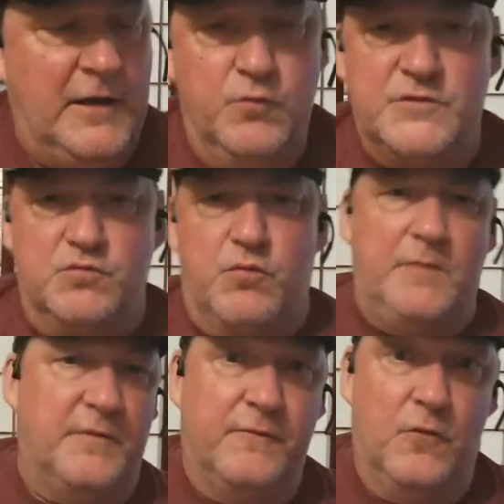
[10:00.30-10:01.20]
It was
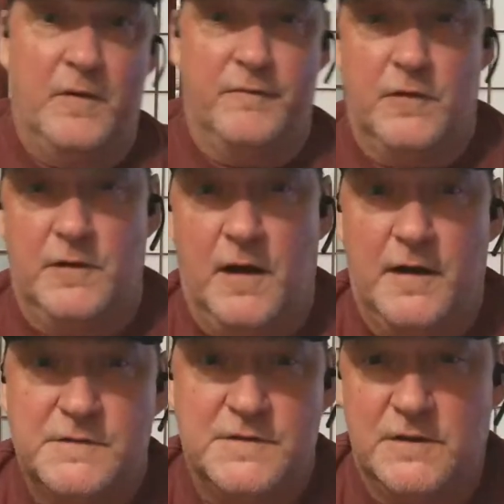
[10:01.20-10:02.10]
right before my very
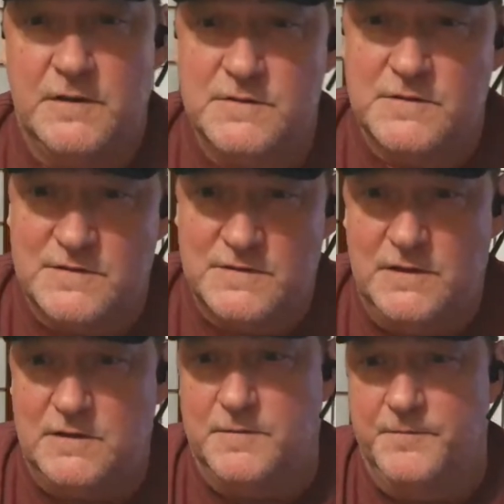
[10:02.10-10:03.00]
eyes, and I didn't
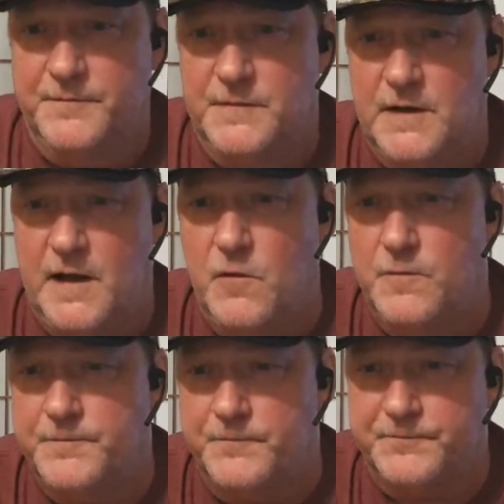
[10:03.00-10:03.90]
see it.
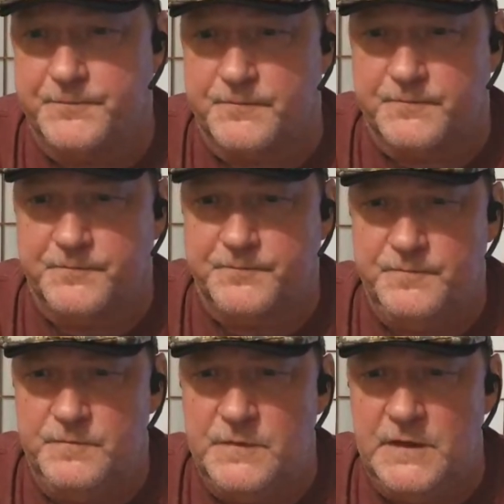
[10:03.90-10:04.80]
Now,
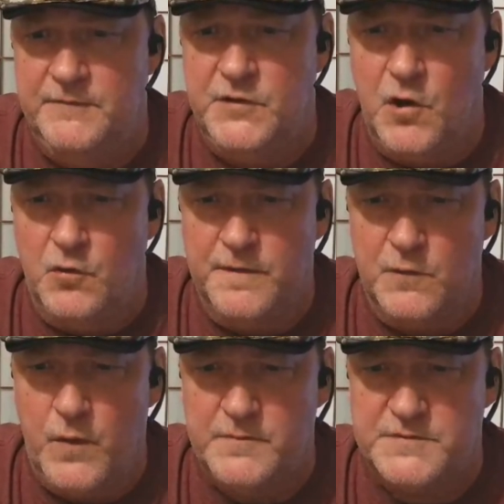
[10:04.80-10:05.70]
if you go to
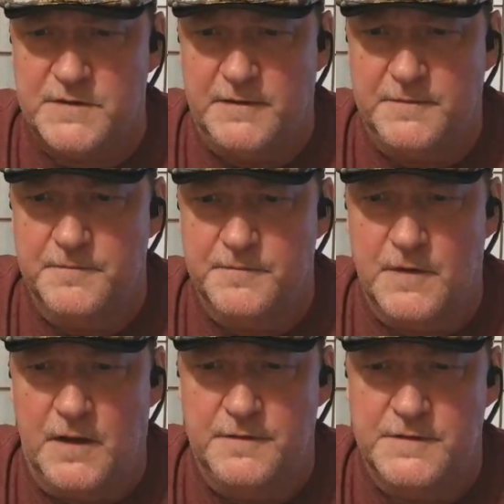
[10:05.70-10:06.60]
their website,
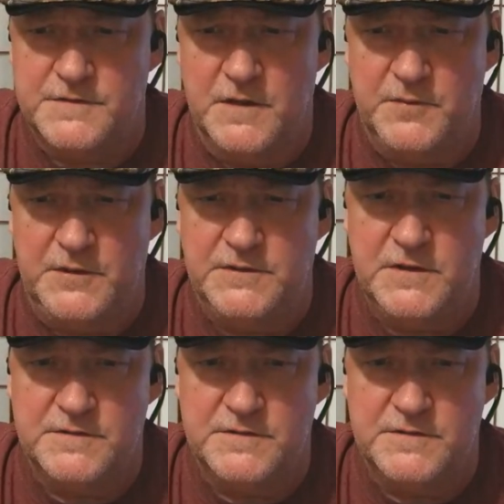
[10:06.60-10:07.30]
this company